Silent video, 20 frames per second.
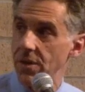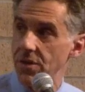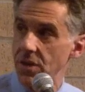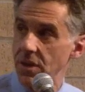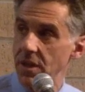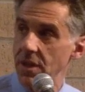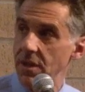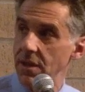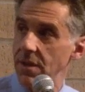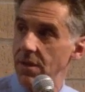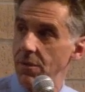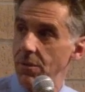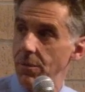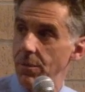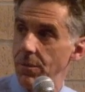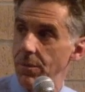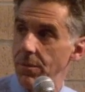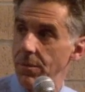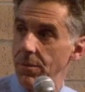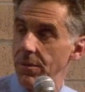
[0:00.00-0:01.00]
So
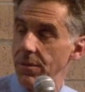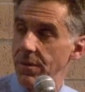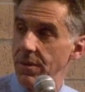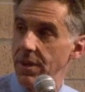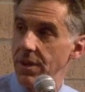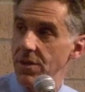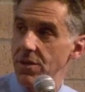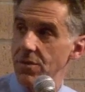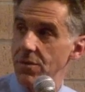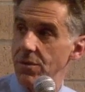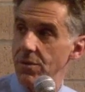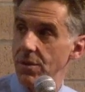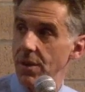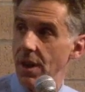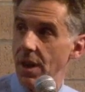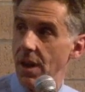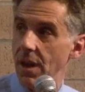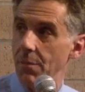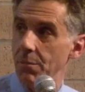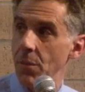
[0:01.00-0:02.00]
these
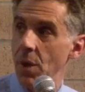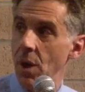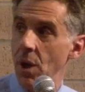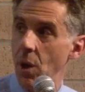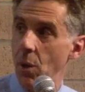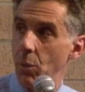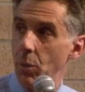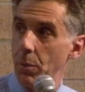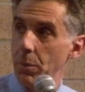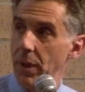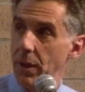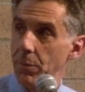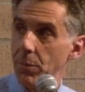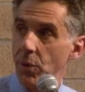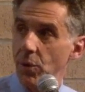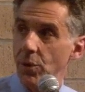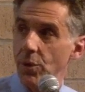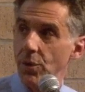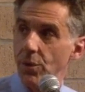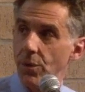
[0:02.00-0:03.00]
were
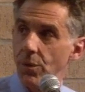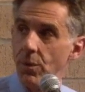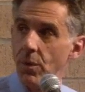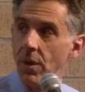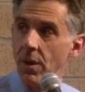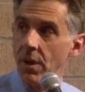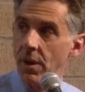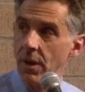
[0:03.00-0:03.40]
people who